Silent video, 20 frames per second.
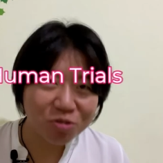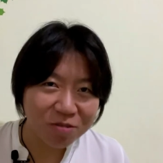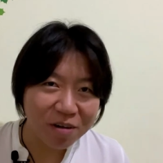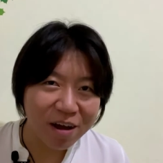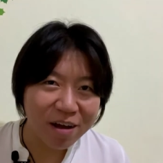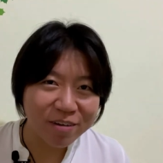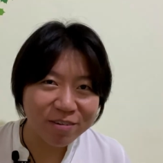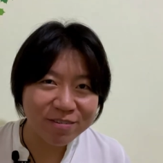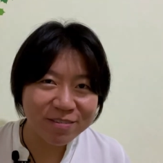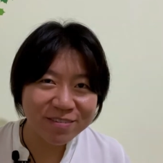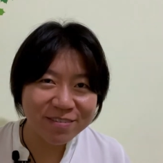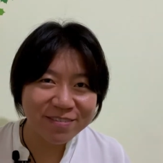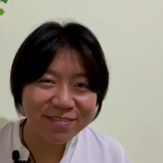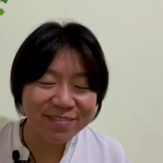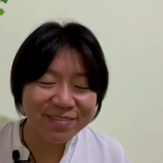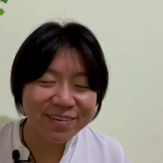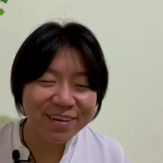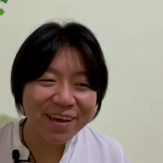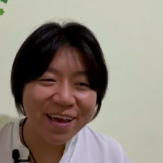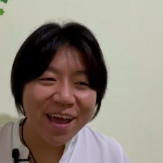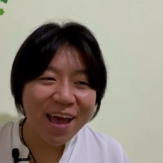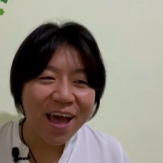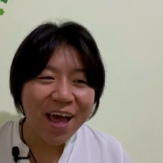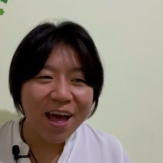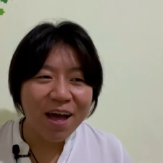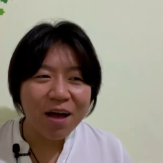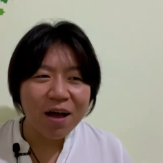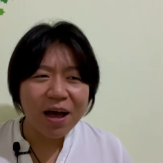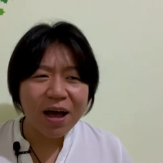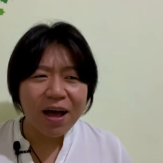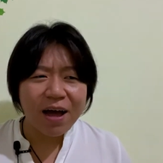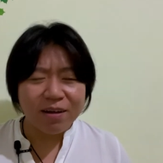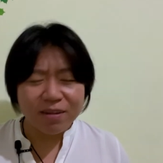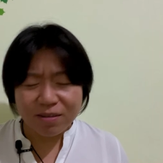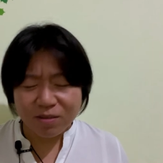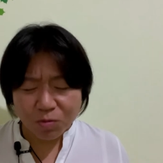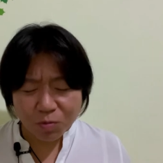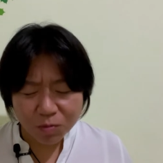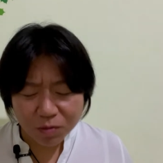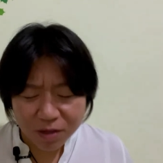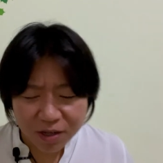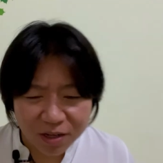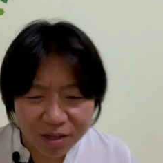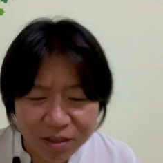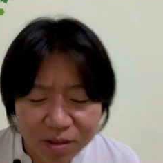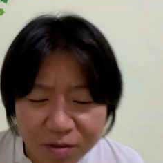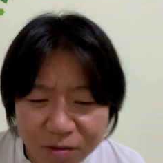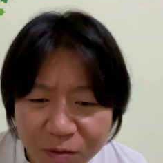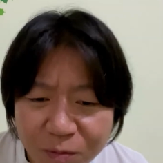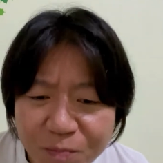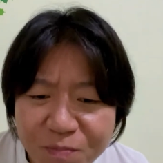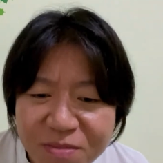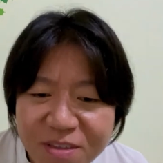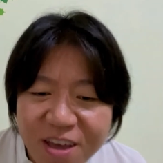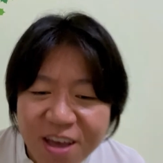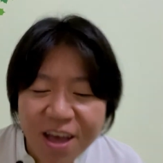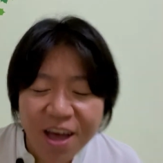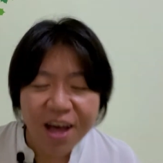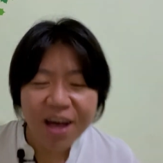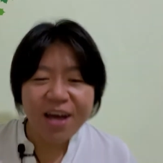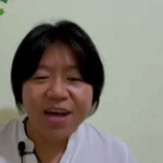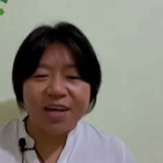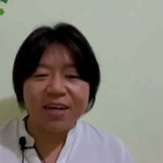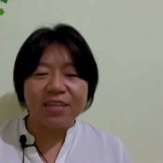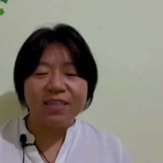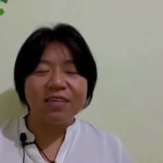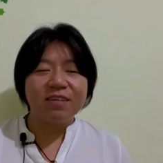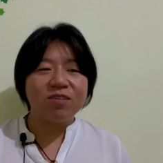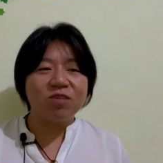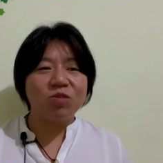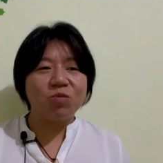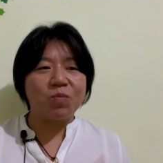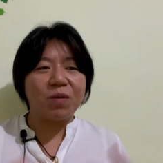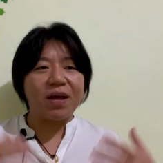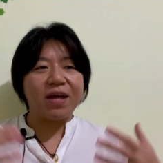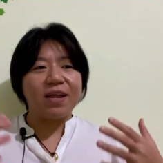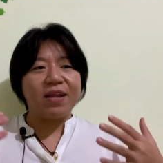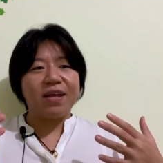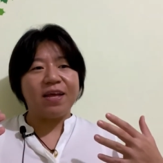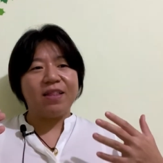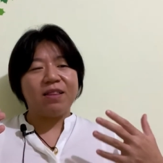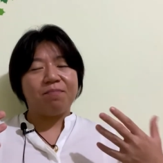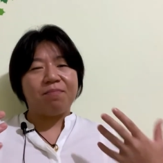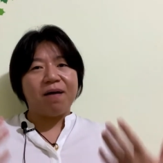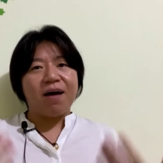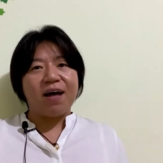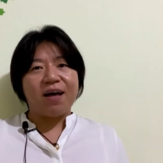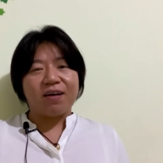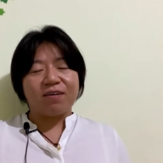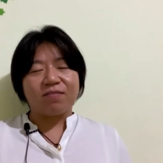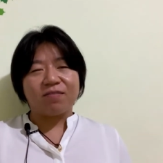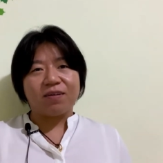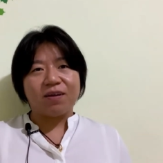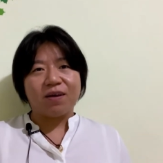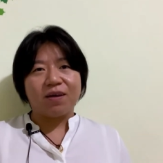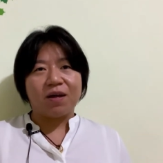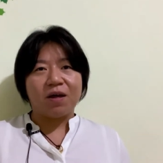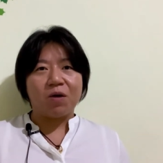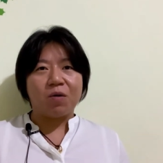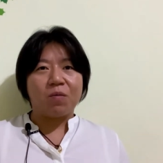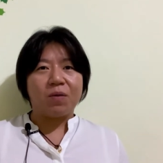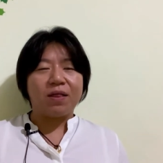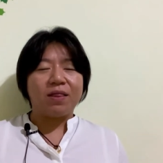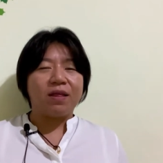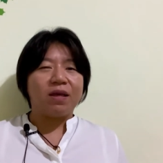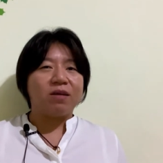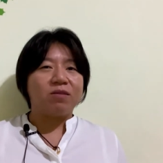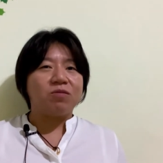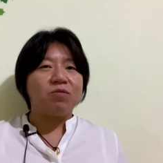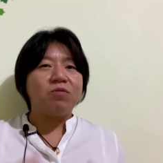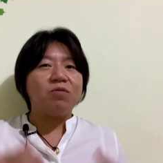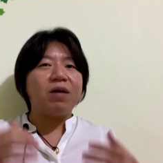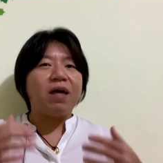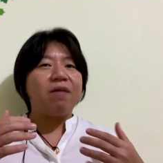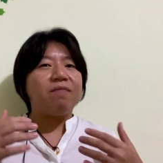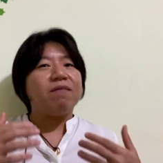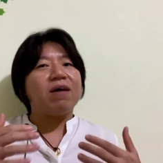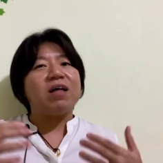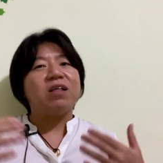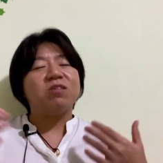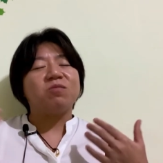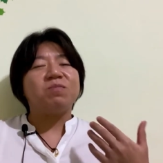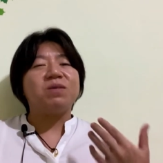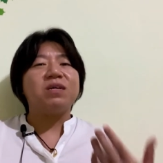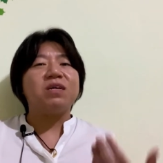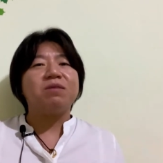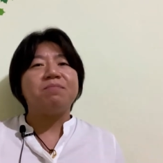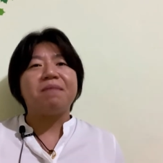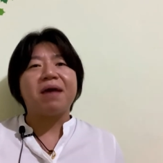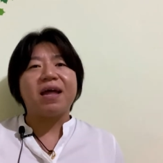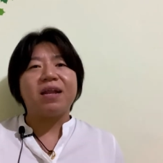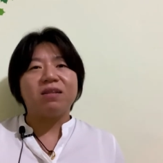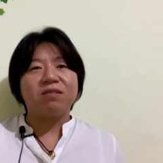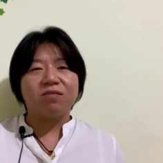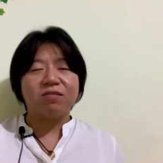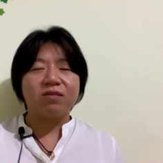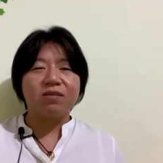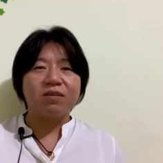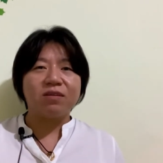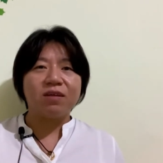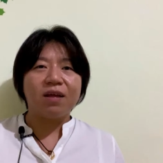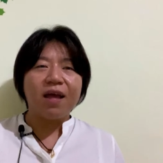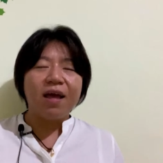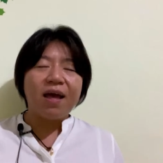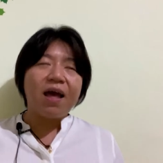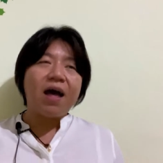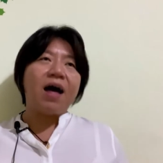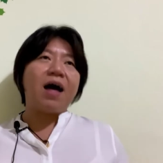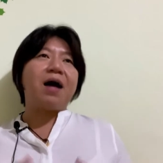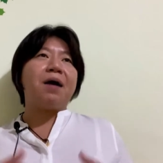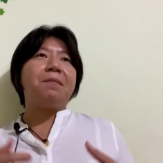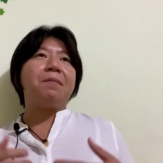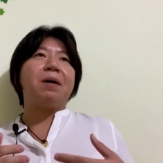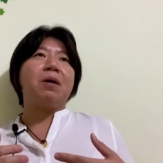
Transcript: trials. How does it work though? Uh, this is when in the past, uh, when there's no advancement in medicine, uh,